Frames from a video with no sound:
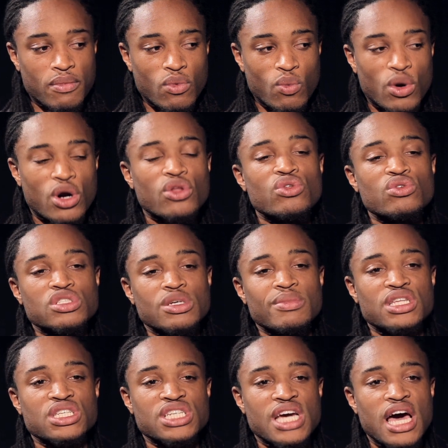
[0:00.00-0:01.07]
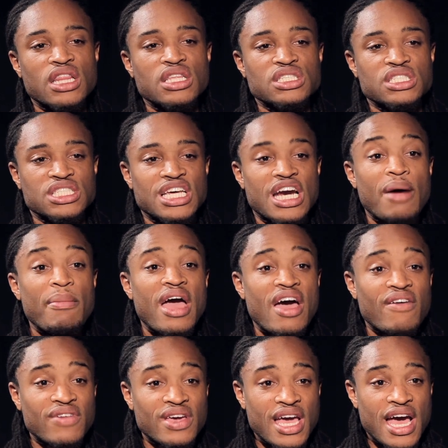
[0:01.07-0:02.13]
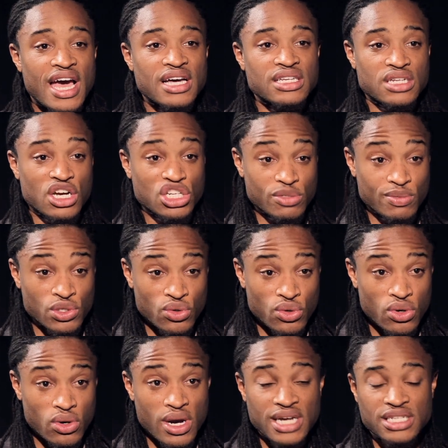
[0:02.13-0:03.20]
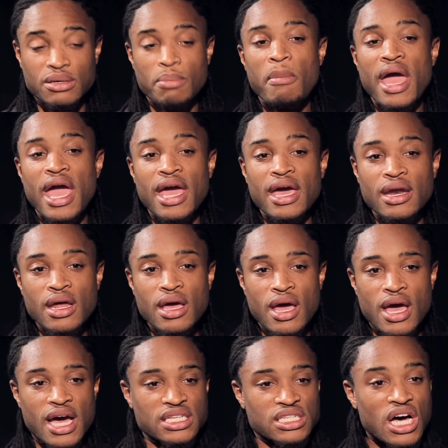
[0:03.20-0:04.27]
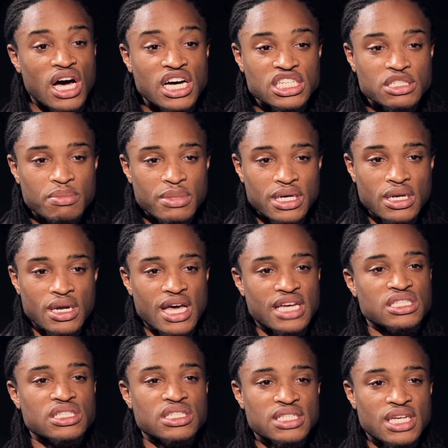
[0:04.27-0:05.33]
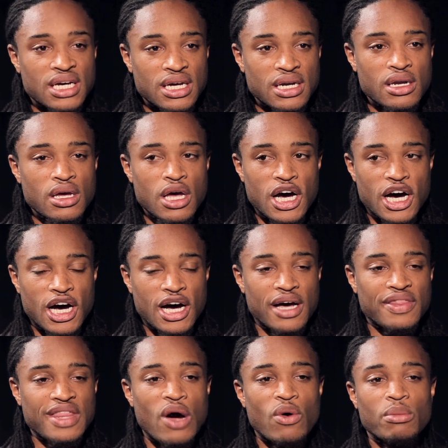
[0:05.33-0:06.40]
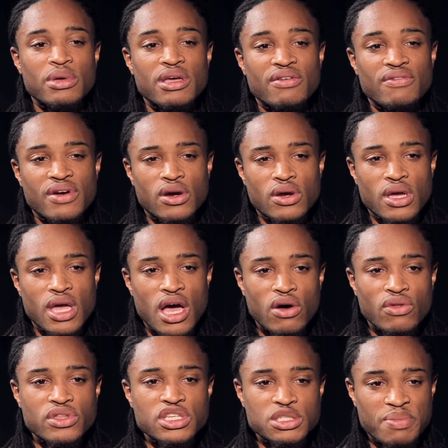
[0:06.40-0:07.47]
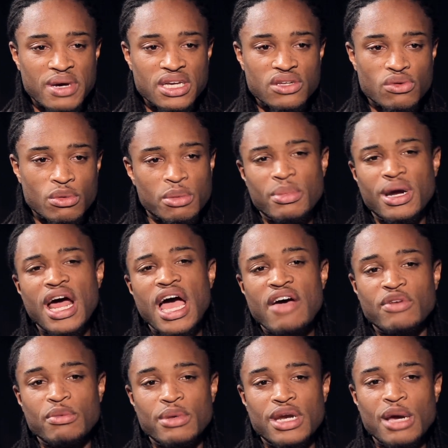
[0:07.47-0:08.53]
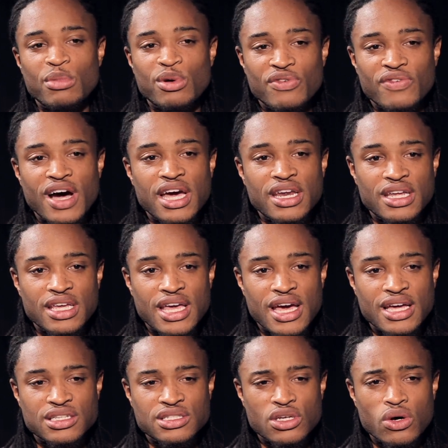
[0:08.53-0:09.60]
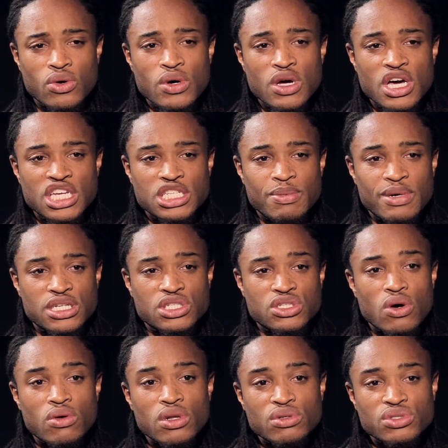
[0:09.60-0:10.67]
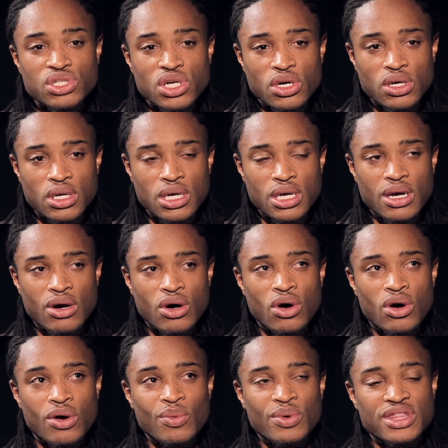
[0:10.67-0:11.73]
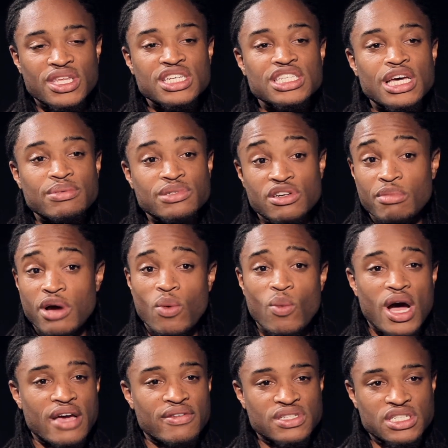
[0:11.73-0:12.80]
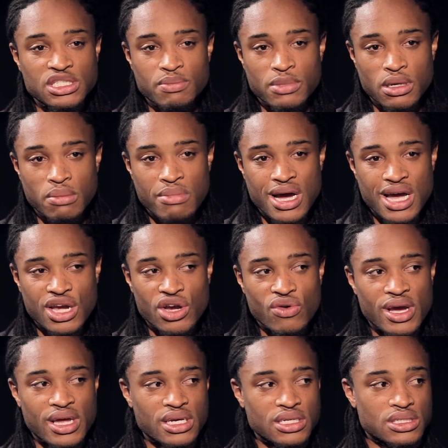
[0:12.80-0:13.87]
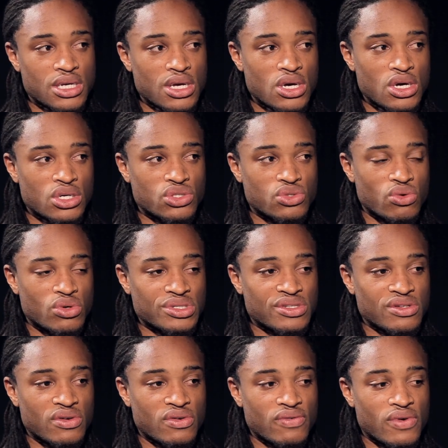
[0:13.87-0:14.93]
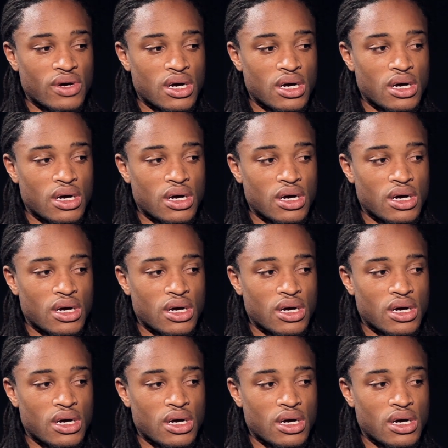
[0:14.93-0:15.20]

work through some of the challenges that I'm having as an entrepreneur, as a man, as a husband, as a son. That would be a very healthy space for me, but I haven't been able to find it yet. So it's been a solo journey, or with the exception of my wife, she's been my greatest source of